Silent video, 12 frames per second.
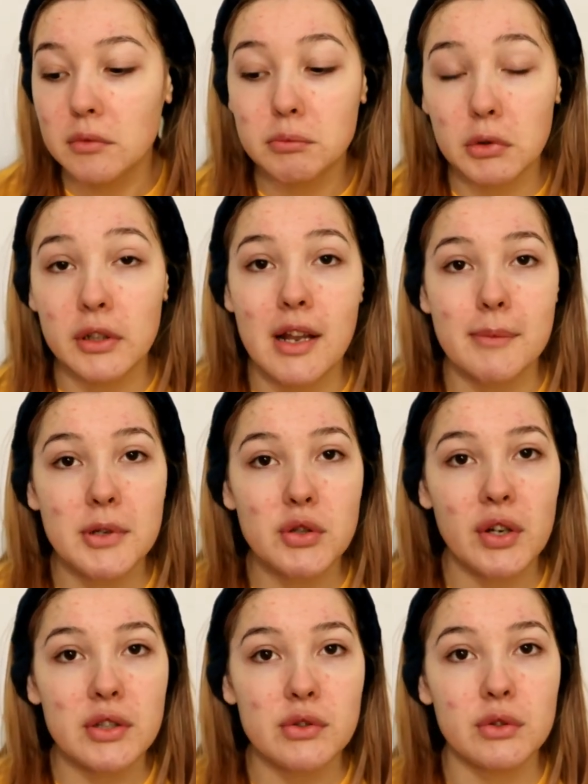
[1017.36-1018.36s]
But let me
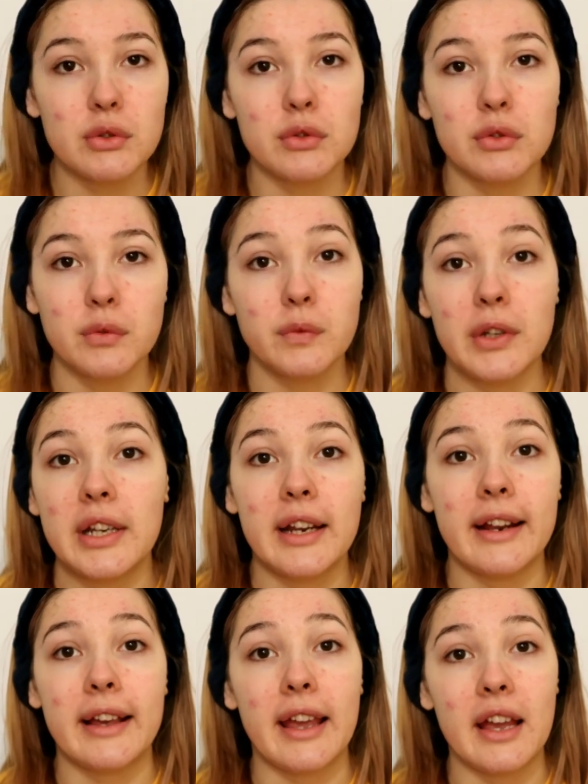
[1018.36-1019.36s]
try to read
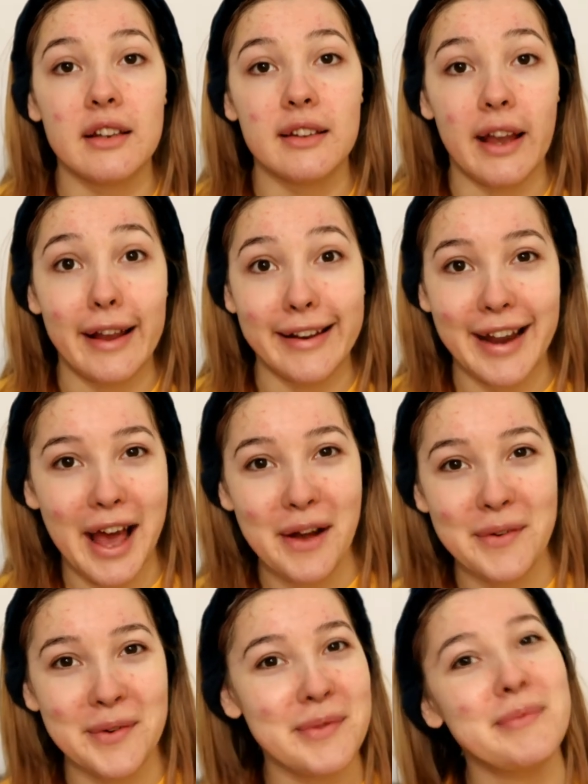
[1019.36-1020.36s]
it again, and I
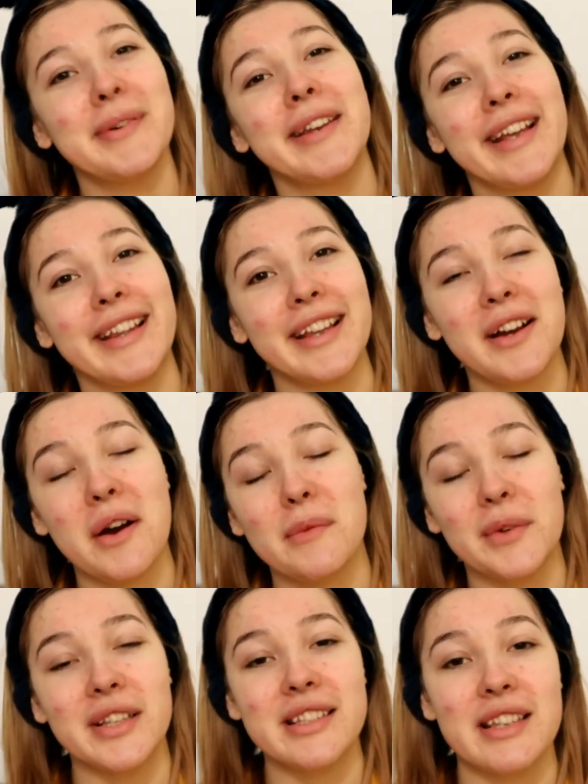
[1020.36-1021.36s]
will put it in the
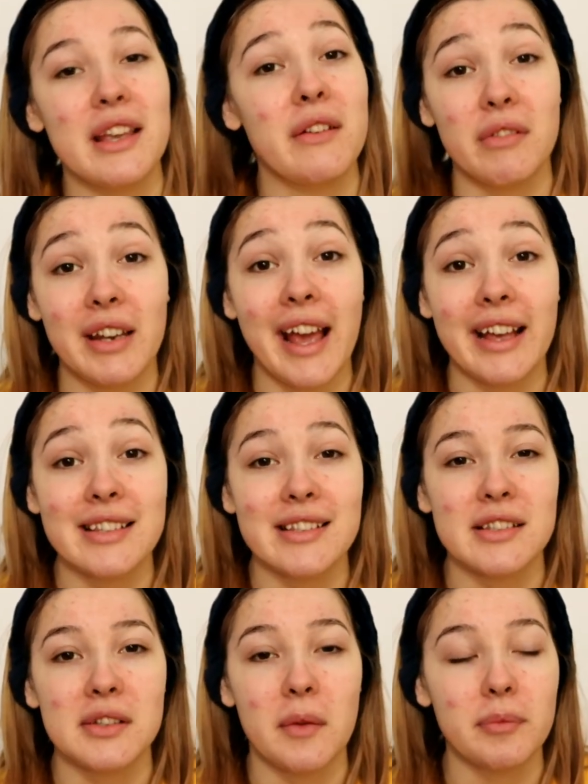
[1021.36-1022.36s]
comments if it has
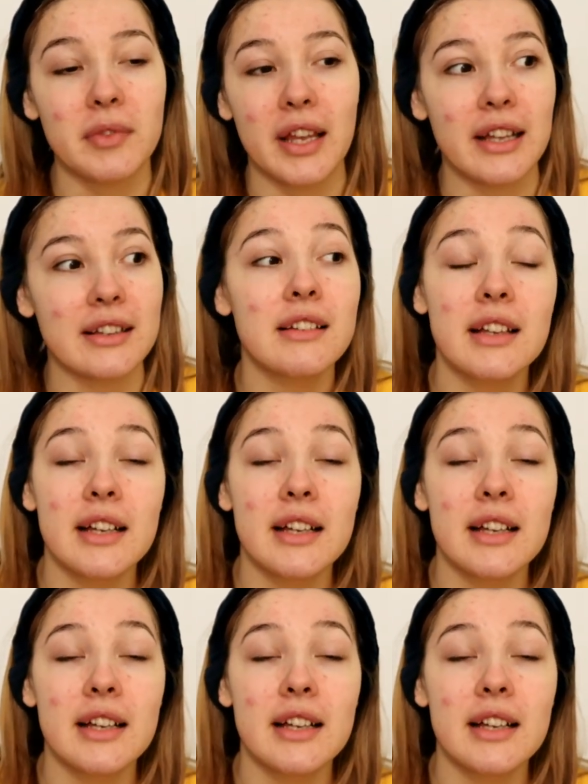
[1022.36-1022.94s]
something